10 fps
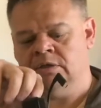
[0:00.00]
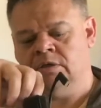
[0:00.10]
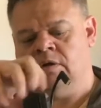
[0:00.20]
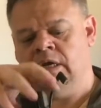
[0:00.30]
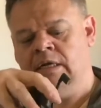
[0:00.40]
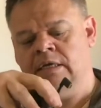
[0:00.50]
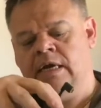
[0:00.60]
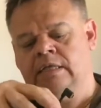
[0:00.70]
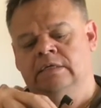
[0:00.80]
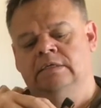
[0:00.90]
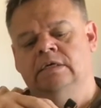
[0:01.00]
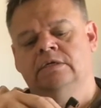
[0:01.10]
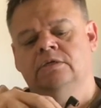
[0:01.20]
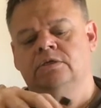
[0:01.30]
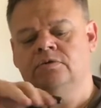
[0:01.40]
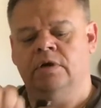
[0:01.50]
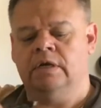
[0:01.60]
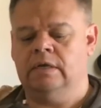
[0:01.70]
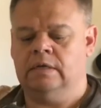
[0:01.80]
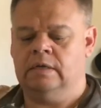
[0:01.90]
so I like to get this nice and
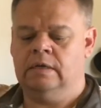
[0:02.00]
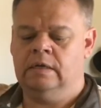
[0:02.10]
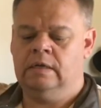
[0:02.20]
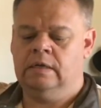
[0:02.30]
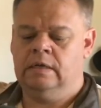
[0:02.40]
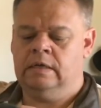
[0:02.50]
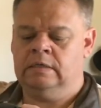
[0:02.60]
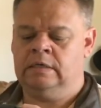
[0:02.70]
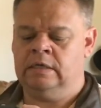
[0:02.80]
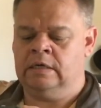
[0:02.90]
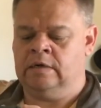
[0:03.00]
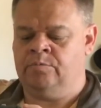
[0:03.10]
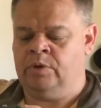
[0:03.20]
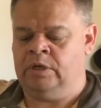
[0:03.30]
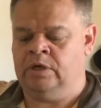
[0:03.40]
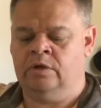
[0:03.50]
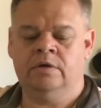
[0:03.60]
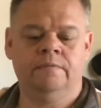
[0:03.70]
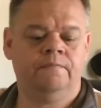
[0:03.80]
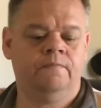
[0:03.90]
straight and tighten it up pretty good.